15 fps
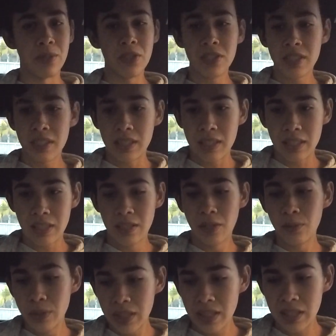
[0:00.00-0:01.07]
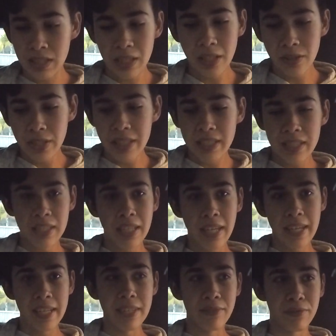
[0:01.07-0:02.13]
There was a serious
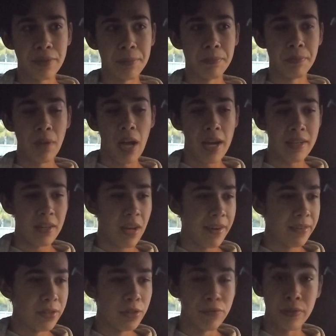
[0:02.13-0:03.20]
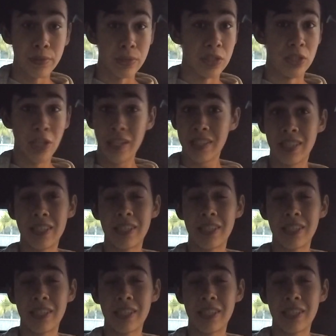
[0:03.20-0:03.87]
gain from, I don't know if it was just the